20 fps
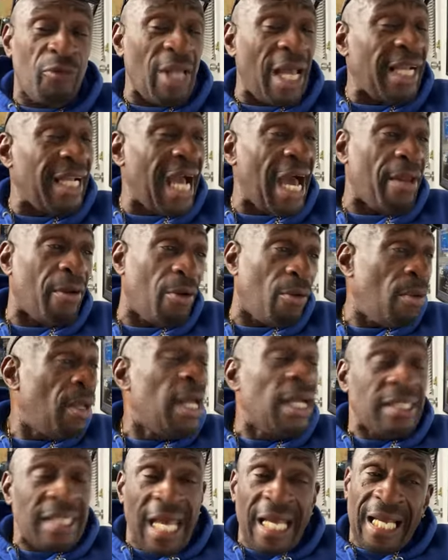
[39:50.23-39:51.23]
they got
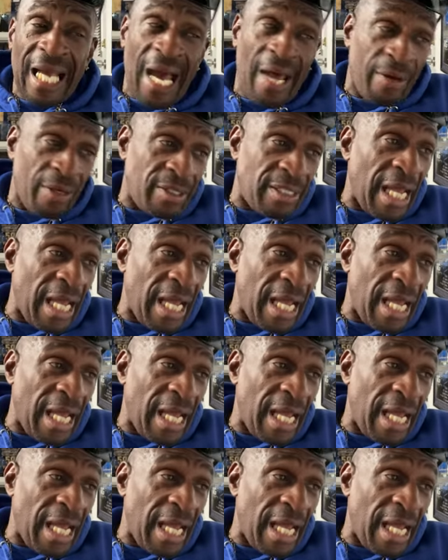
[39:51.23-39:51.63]
a